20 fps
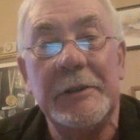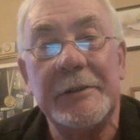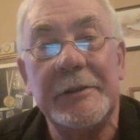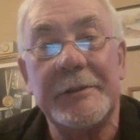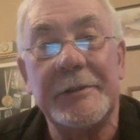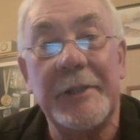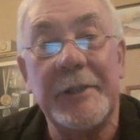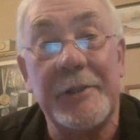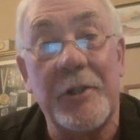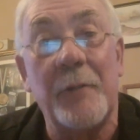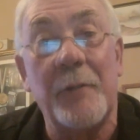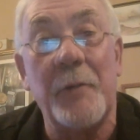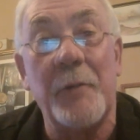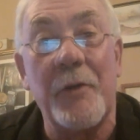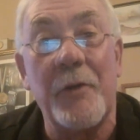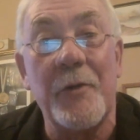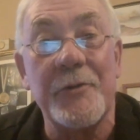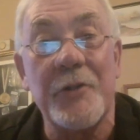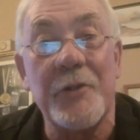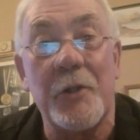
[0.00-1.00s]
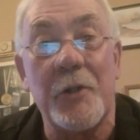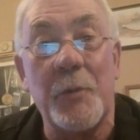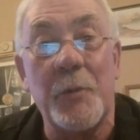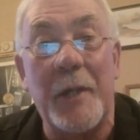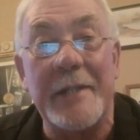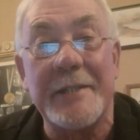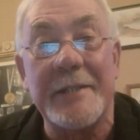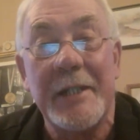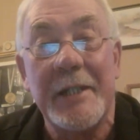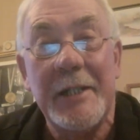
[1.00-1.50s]
So you're talking about those sort of
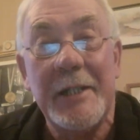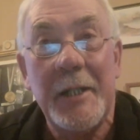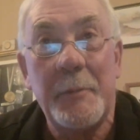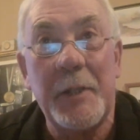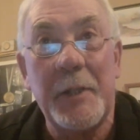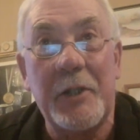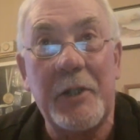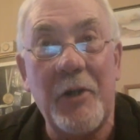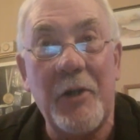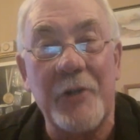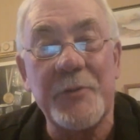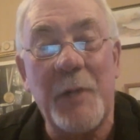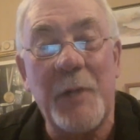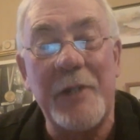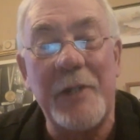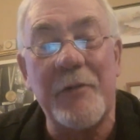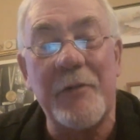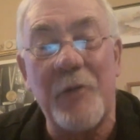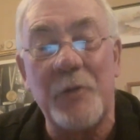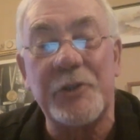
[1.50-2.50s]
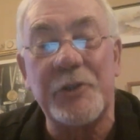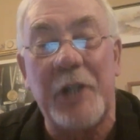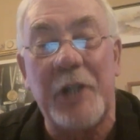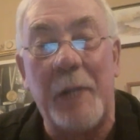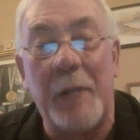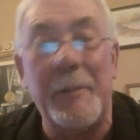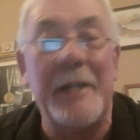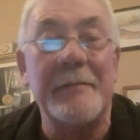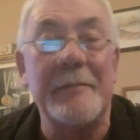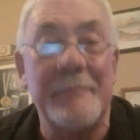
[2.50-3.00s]
weights. But of course, when the roach
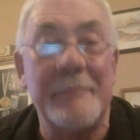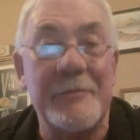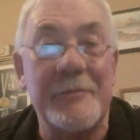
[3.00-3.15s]
come in,